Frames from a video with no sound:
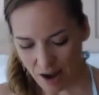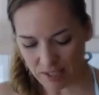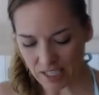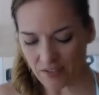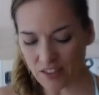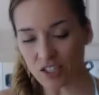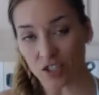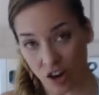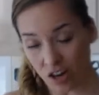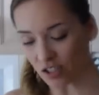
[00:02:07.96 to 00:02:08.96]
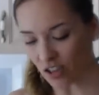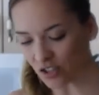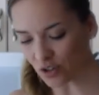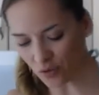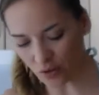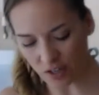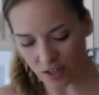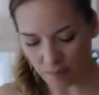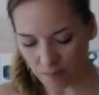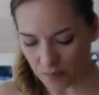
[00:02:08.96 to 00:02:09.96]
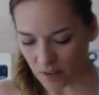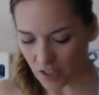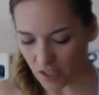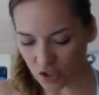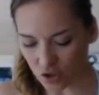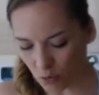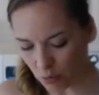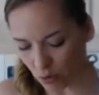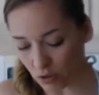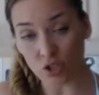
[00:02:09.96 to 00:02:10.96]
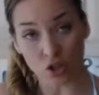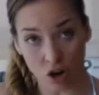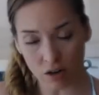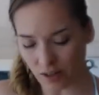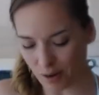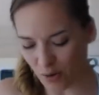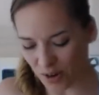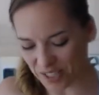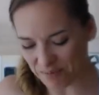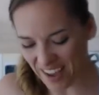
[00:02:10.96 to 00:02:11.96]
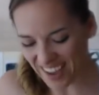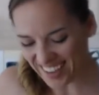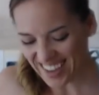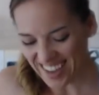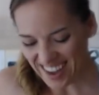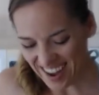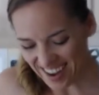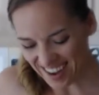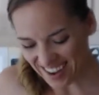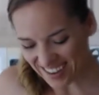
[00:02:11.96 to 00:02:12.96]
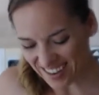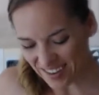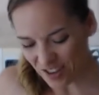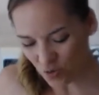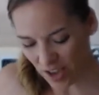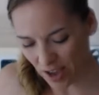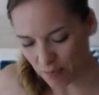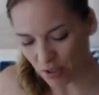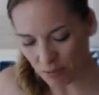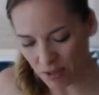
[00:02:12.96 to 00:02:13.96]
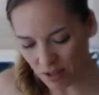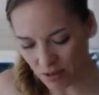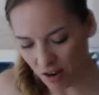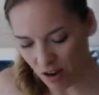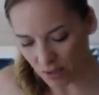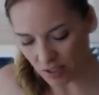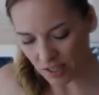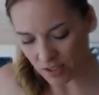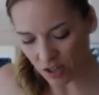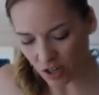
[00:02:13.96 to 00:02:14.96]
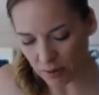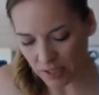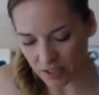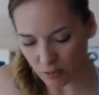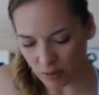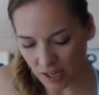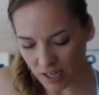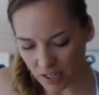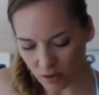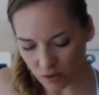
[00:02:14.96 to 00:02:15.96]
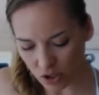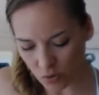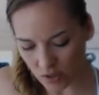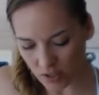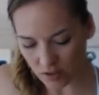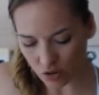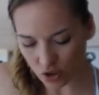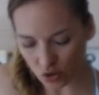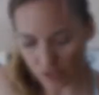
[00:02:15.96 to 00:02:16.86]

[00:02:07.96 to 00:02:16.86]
I'm saving the stalks also for a soup or a stock that I'm going to make. You can put them in the omelet, that's not a big deal, but I kind of just want these little